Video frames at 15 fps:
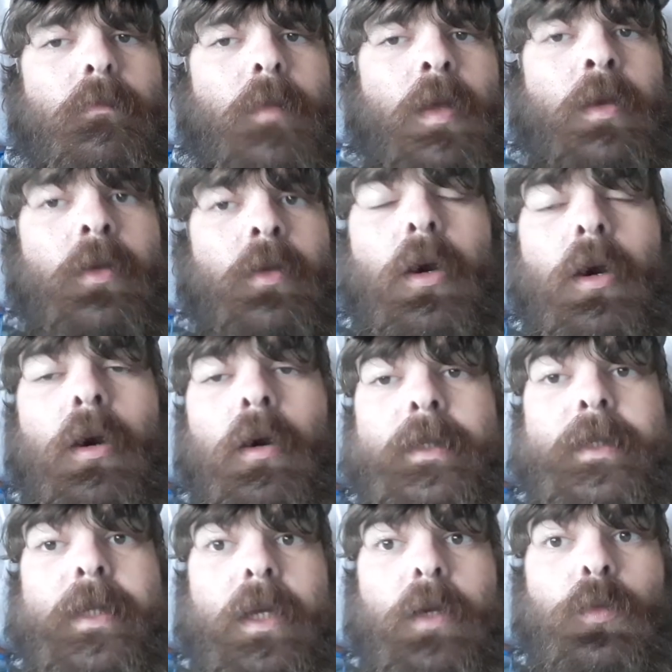Y'all, I
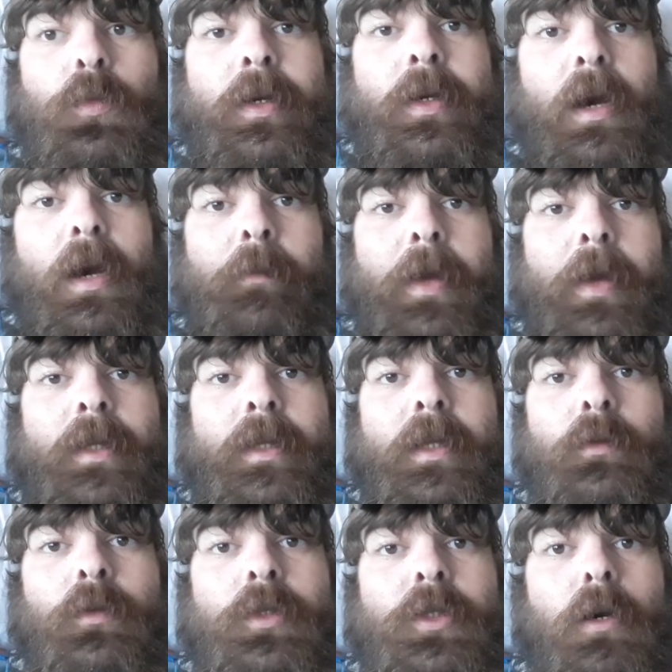tell you what, I'll make a deal with y'all.